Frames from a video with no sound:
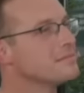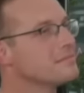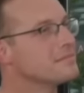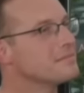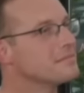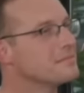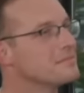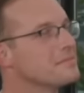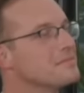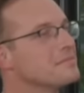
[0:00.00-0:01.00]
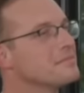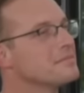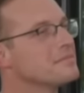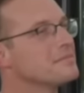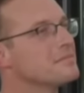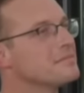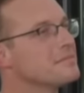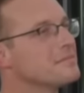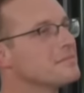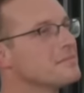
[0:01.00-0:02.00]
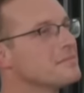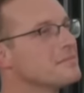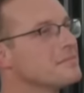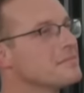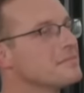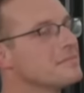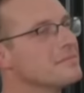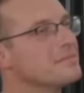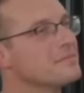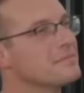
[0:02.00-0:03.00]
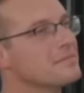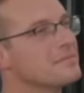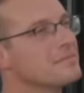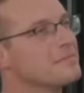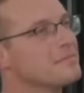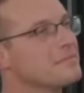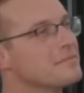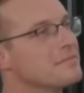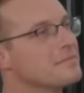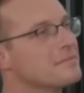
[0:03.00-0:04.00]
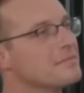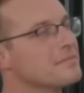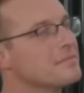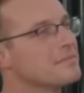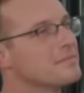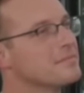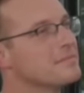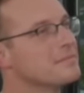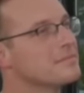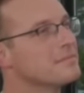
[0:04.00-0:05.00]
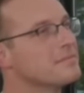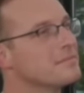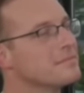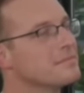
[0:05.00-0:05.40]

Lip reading: No words are spoken by the person on screen.